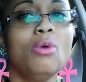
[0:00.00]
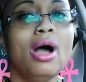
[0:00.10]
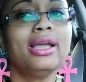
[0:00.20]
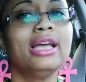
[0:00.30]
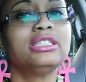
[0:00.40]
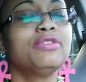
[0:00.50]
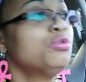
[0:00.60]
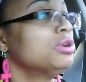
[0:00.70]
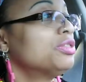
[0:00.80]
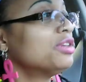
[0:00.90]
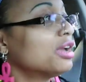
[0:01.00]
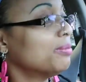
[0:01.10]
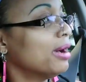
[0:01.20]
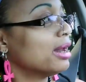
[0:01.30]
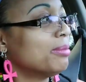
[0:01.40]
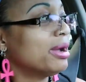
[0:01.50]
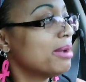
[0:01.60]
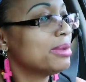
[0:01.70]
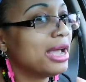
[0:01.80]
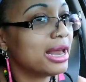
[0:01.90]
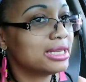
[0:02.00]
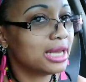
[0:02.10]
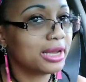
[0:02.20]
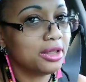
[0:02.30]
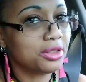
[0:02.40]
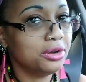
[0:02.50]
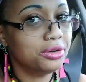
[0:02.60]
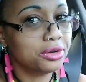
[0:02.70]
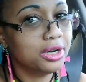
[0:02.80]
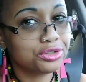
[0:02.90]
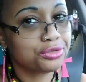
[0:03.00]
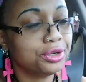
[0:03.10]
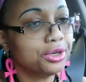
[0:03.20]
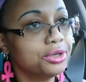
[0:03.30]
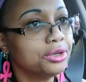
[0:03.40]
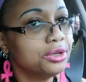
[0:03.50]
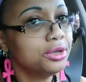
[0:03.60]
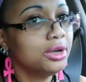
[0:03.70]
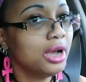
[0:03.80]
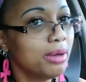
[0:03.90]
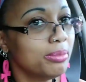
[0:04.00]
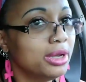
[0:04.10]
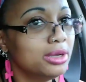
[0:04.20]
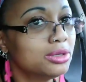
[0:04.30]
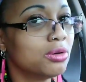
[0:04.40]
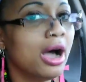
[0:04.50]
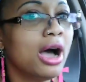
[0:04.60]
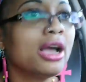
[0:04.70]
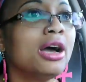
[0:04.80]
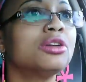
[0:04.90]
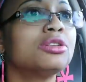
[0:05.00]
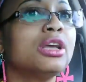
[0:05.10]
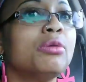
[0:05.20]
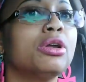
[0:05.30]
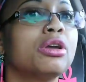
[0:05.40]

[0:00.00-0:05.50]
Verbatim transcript: Well, I guess if you really think about it, Miami County is like another little country. I mean, so I, I can understand